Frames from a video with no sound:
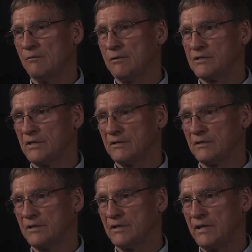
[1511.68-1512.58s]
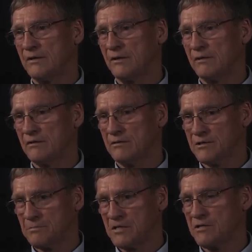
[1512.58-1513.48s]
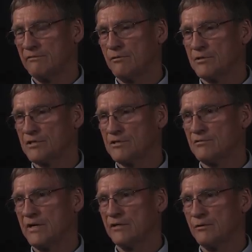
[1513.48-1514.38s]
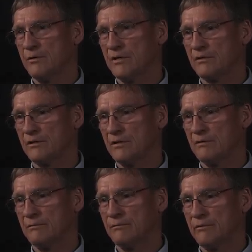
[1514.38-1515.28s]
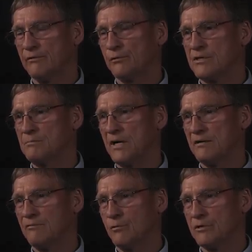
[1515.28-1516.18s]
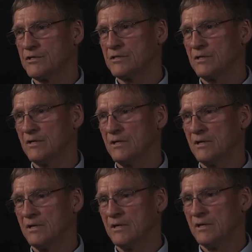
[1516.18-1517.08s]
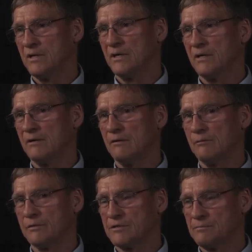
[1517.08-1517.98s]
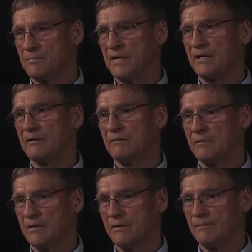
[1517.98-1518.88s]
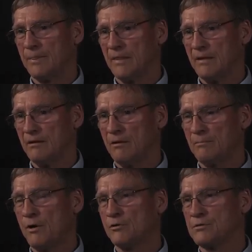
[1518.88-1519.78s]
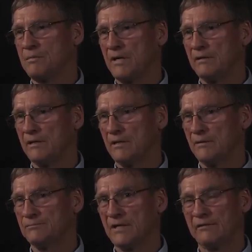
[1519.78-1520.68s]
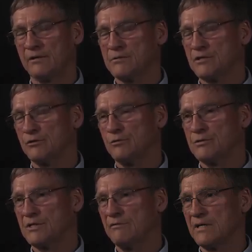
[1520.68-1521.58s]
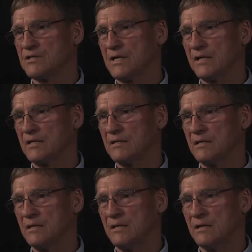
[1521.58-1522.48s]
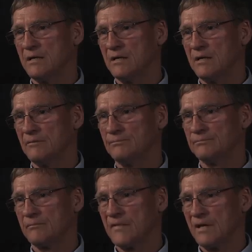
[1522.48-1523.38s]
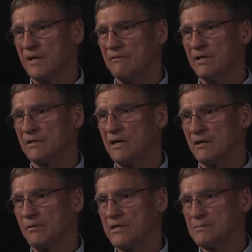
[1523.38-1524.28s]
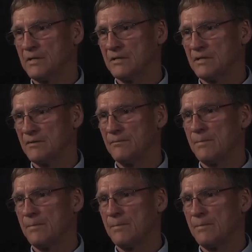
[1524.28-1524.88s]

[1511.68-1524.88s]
was that uh, another Special Forces trained unit, uh, referred to as Mike Force, uh, was being uh, opposed by the, I think it was the two seventy-second uh, Viet Cong Regiment.